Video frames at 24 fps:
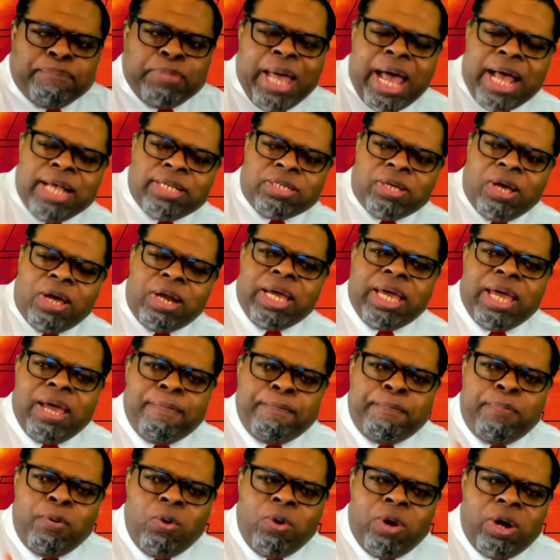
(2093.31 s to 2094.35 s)
That's going to
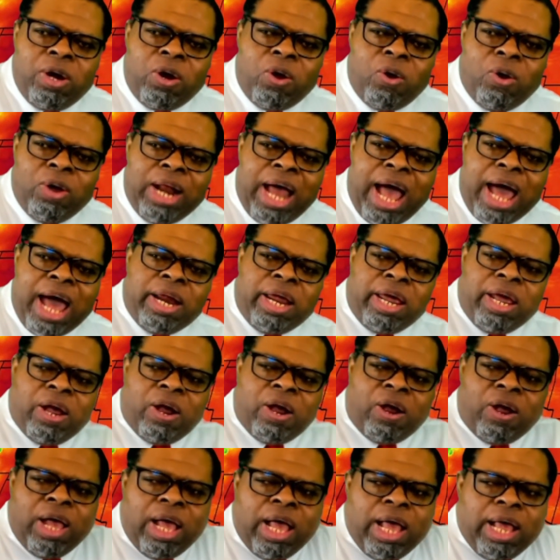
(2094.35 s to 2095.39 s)
get booted on out of
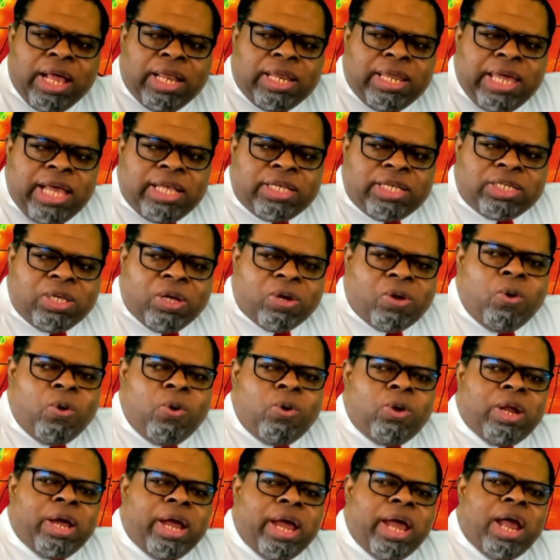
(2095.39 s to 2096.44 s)
here, hence the
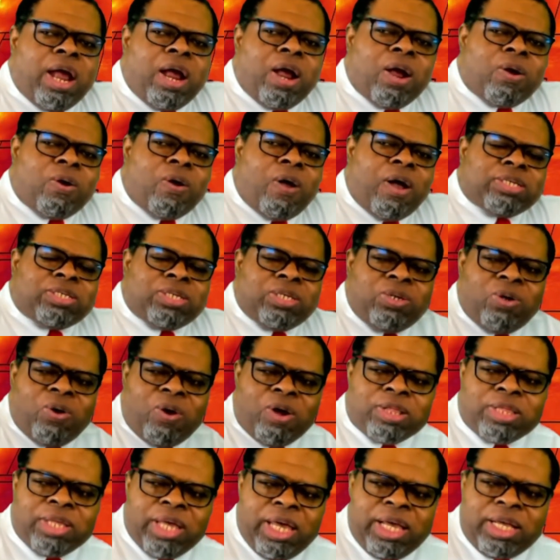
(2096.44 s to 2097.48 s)
cooler air across the
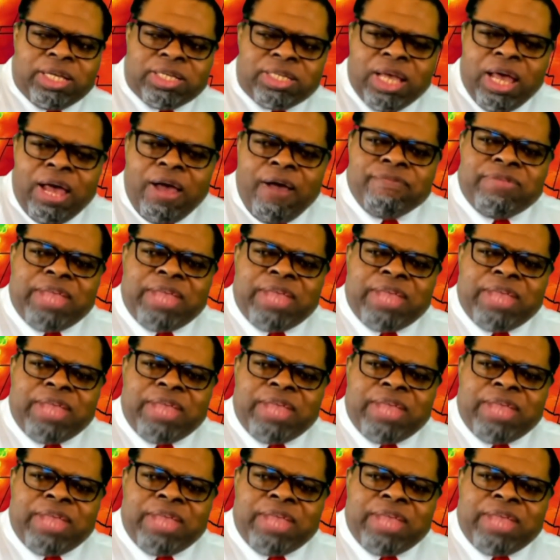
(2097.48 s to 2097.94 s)
northeast.